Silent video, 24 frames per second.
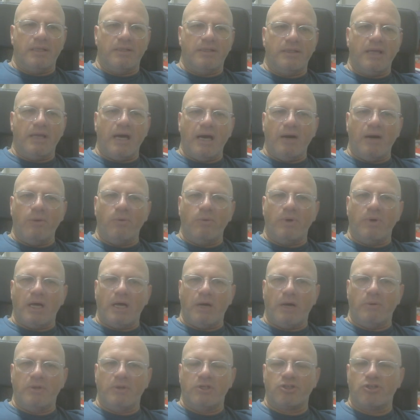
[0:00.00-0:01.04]
now
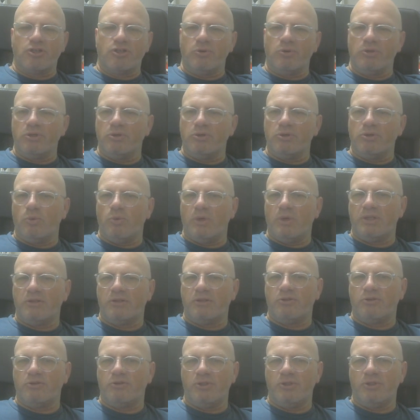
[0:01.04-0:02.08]
I will show you
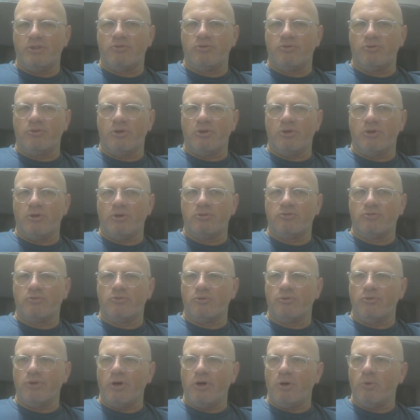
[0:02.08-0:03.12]
what you need to
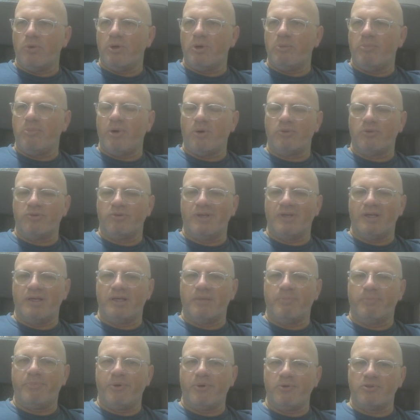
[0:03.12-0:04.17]
know about
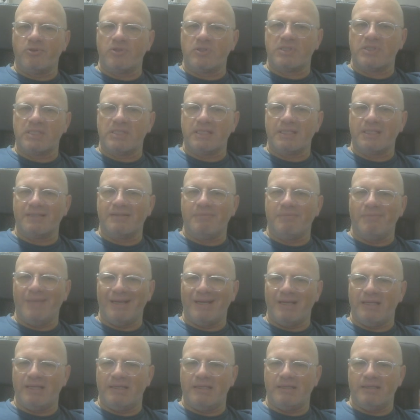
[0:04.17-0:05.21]
purchasing the
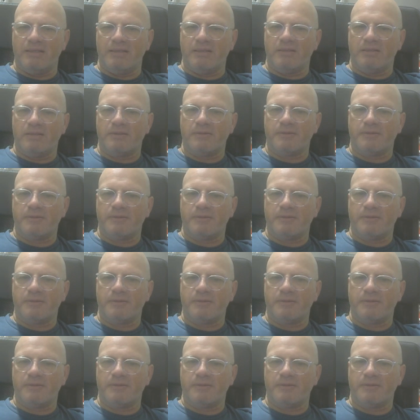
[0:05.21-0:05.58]
Mega Link.